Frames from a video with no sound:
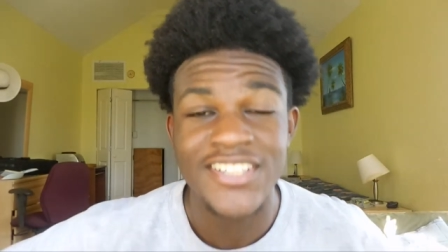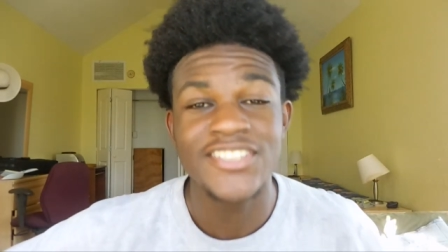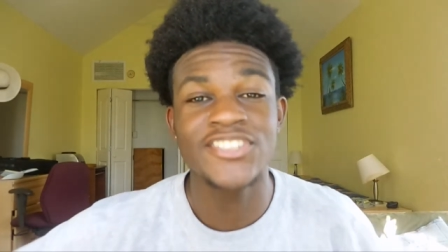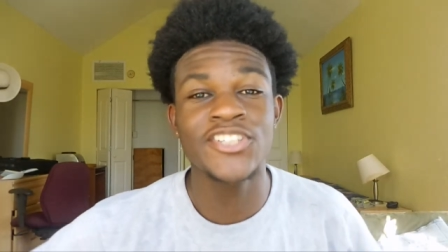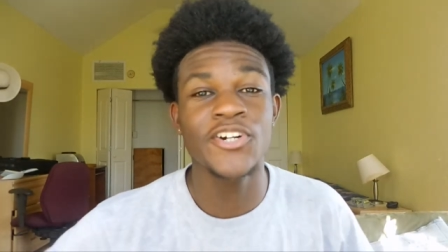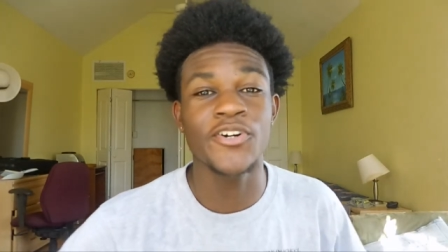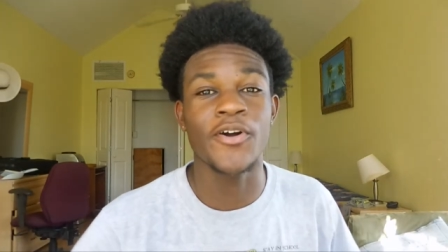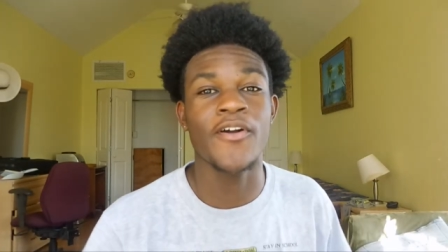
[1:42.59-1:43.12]

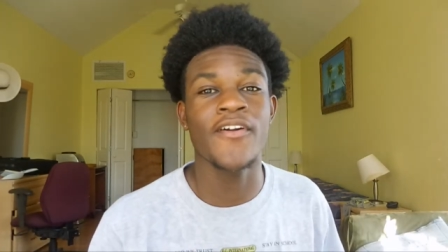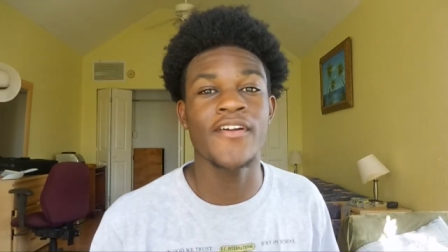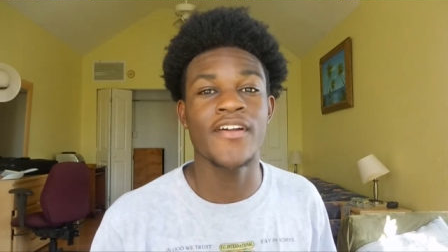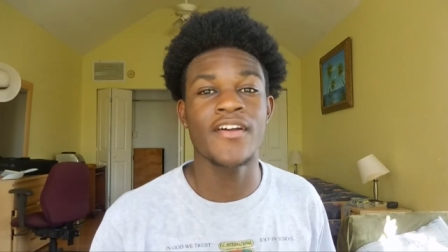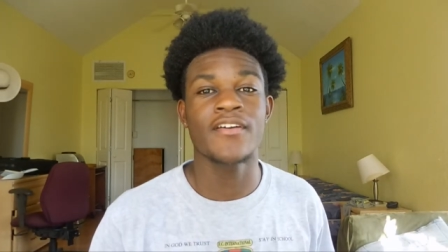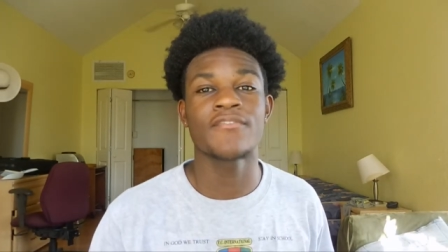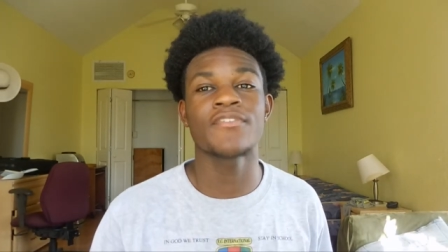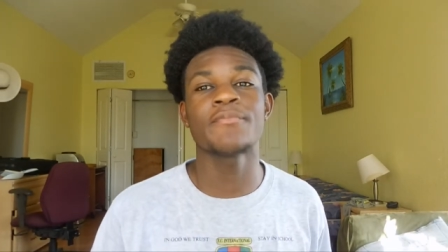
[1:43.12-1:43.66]
So,
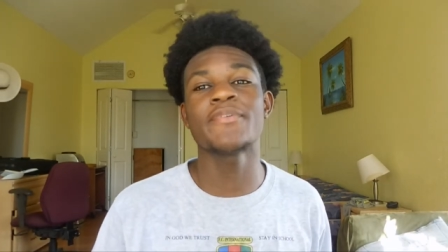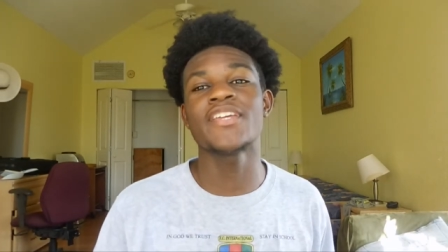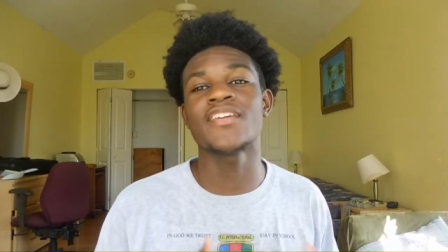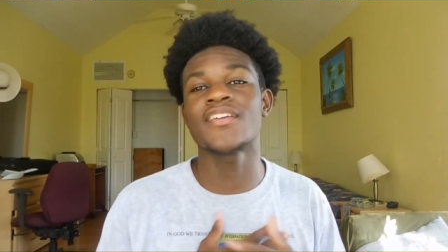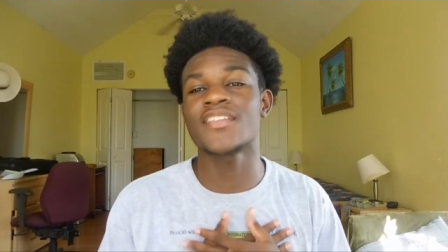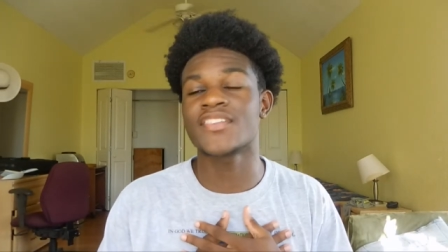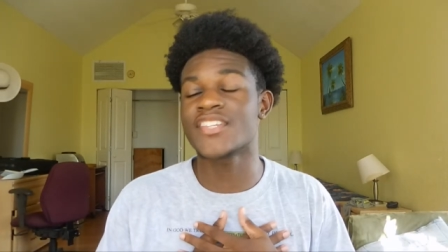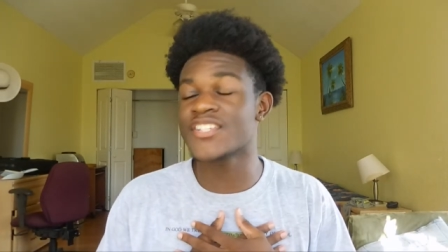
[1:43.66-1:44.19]
for
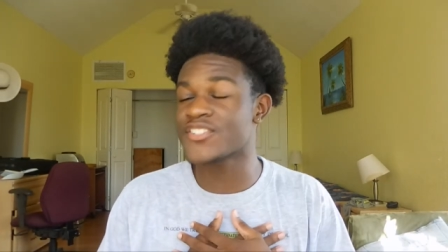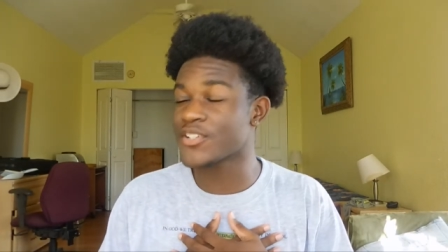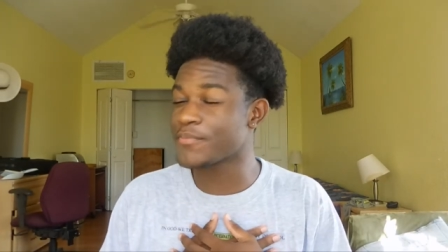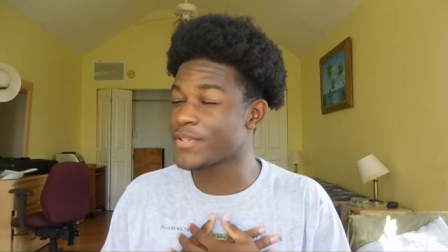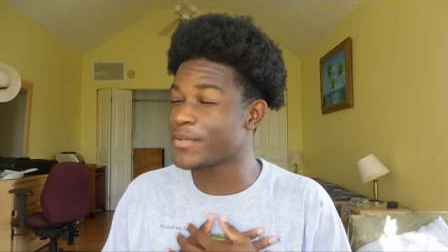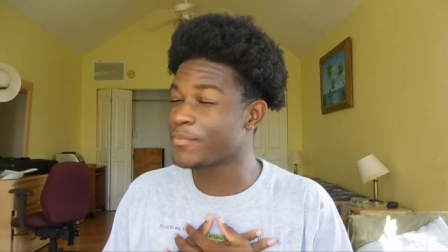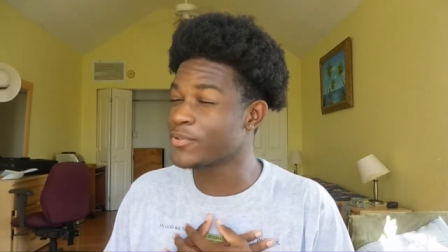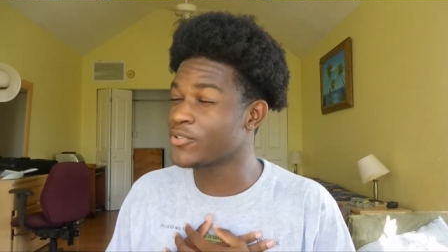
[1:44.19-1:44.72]
me, these are
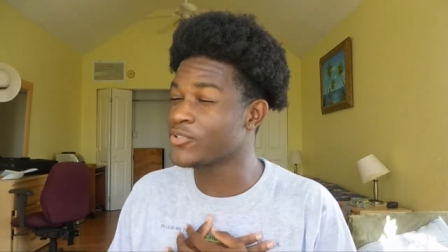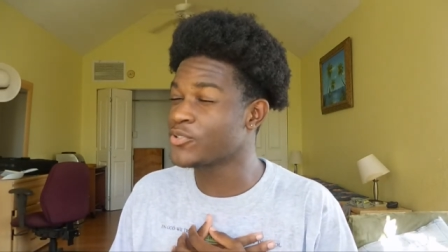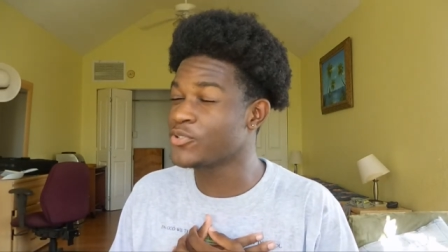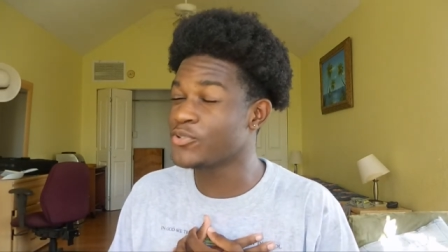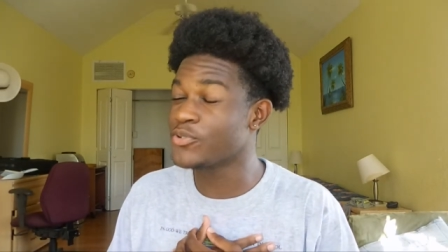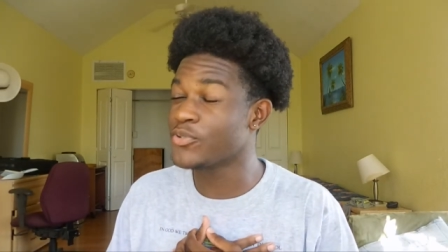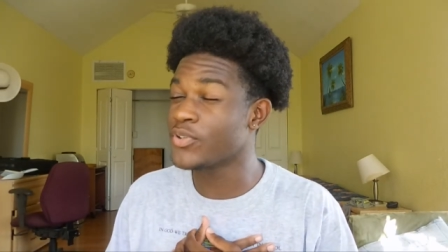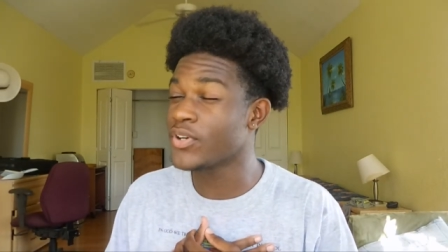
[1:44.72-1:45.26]
people
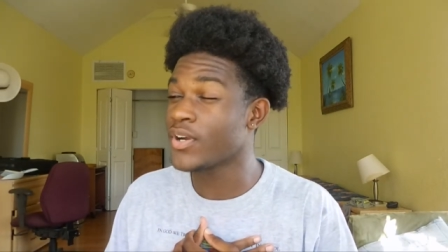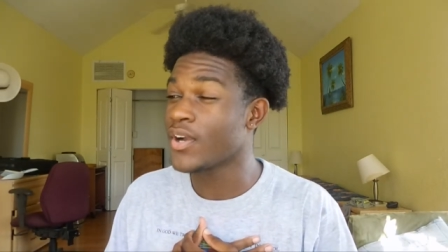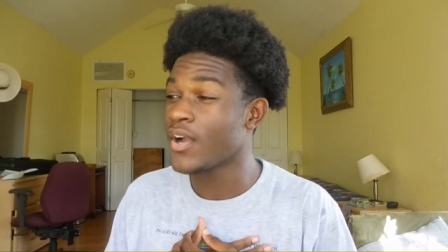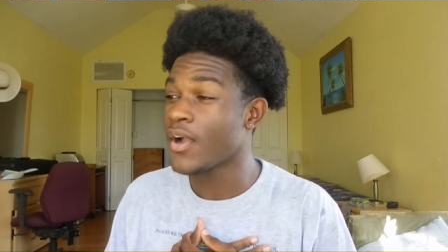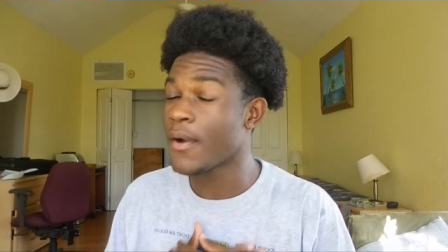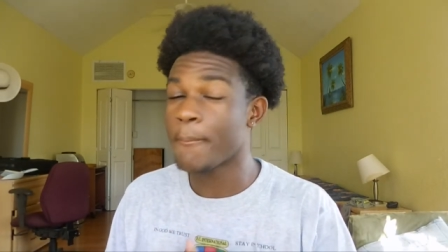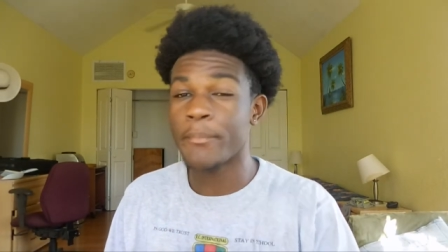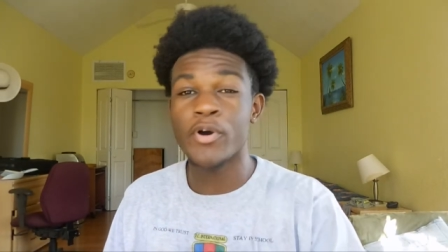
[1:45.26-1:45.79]

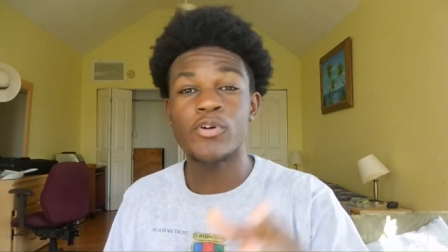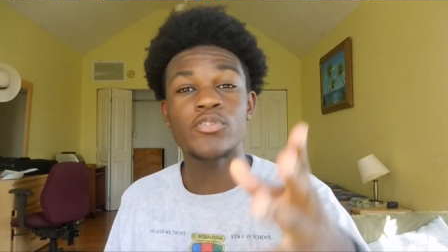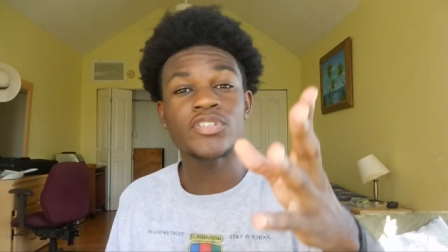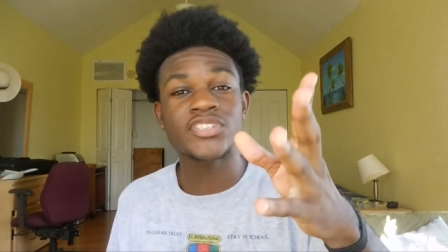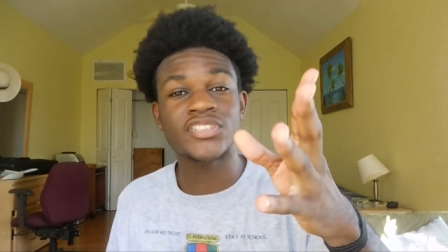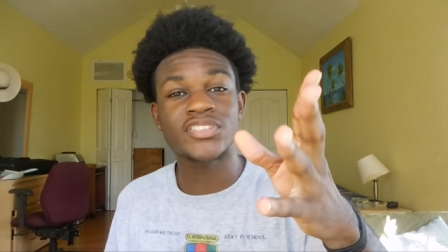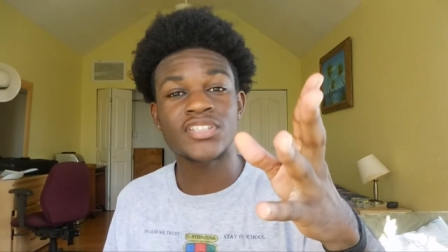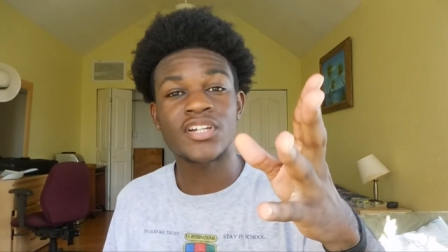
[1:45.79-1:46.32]
who
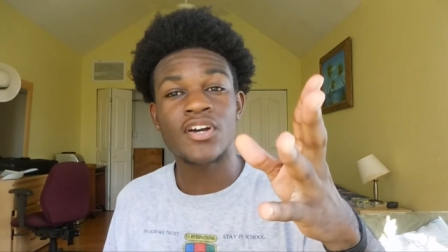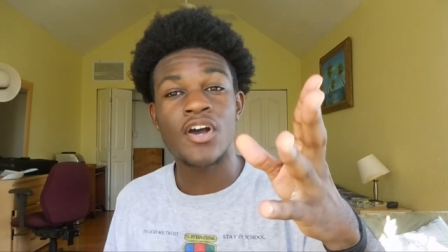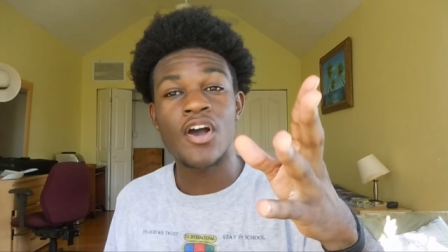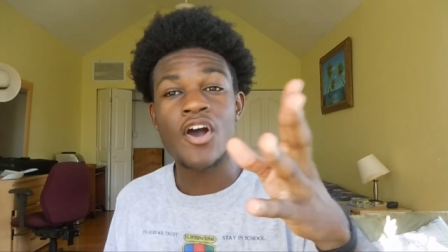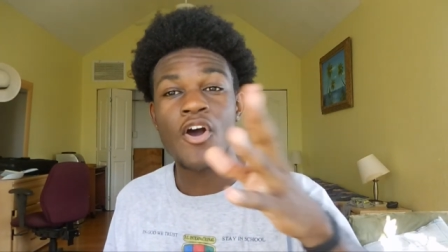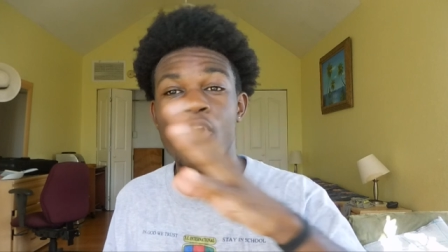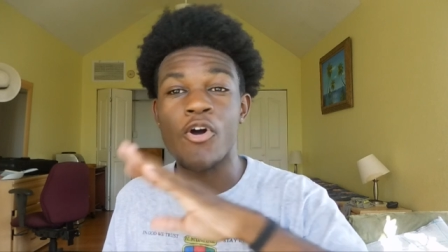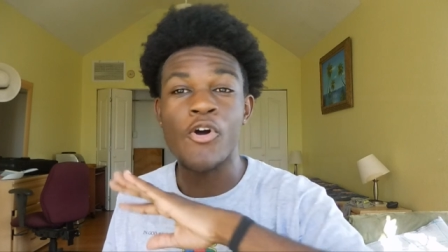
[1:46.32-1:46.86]
post
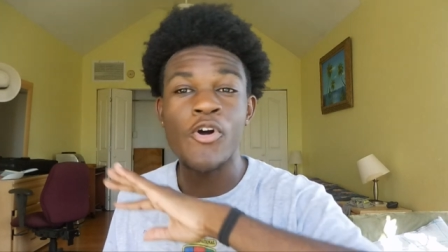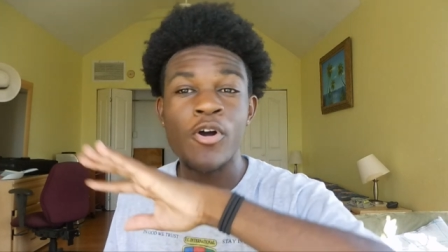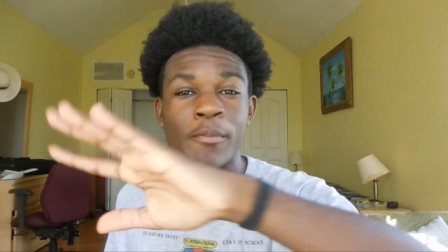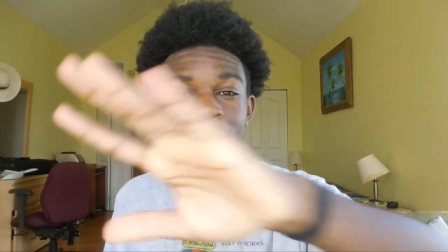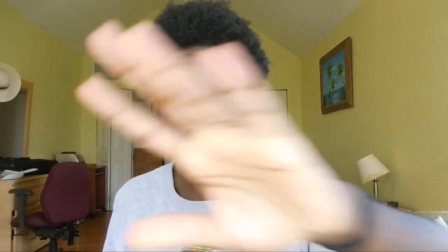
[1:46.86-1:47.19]
a whole